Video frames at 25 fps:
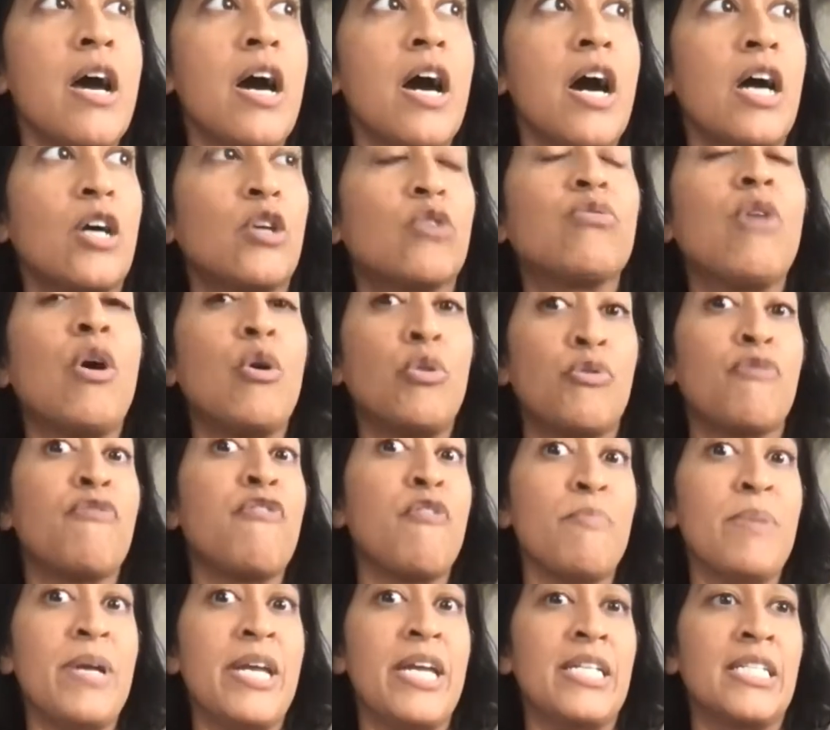Uh, growth
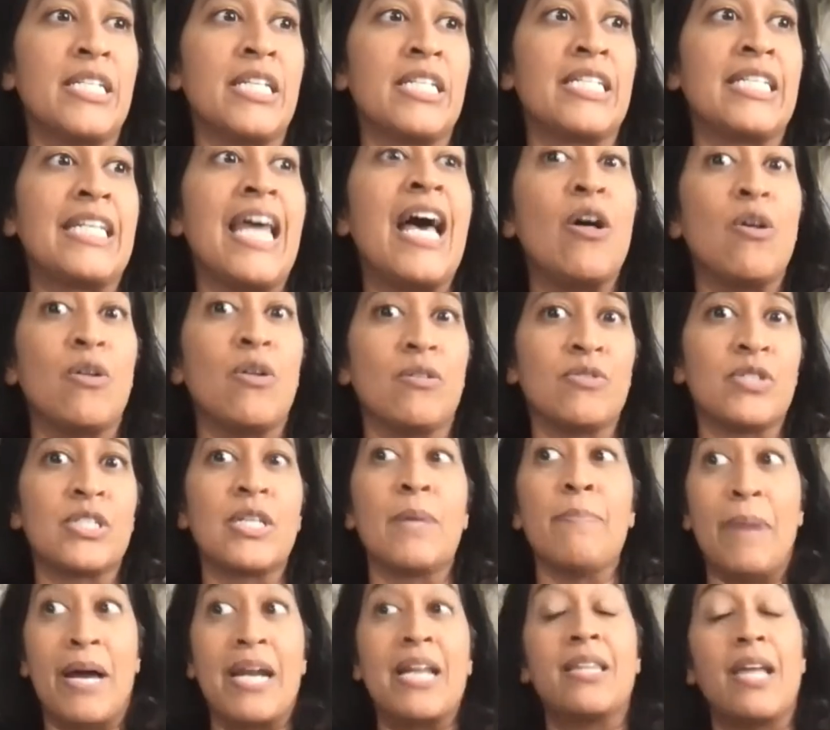for me to tell
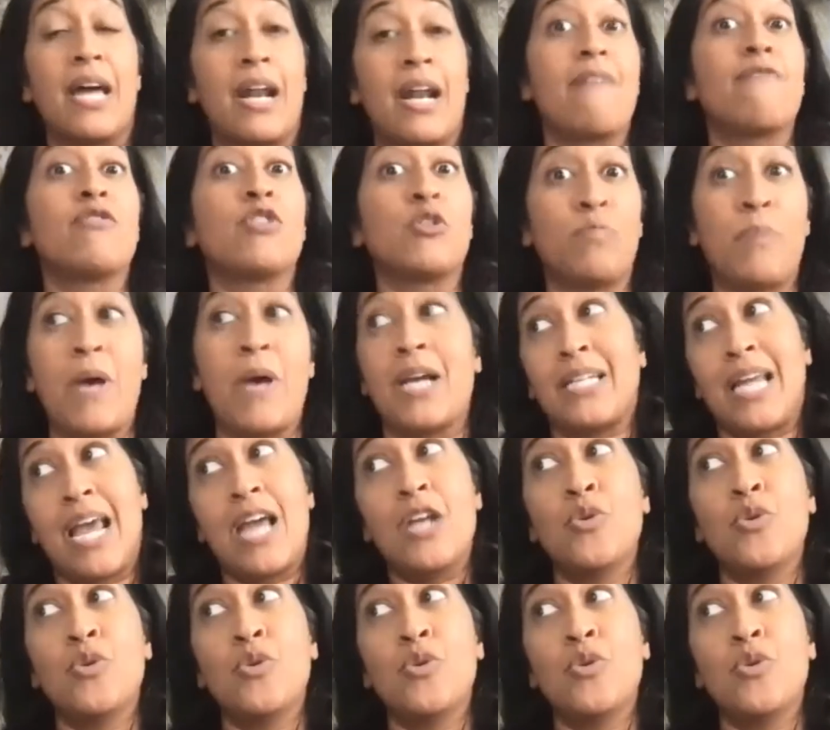somebody that I respect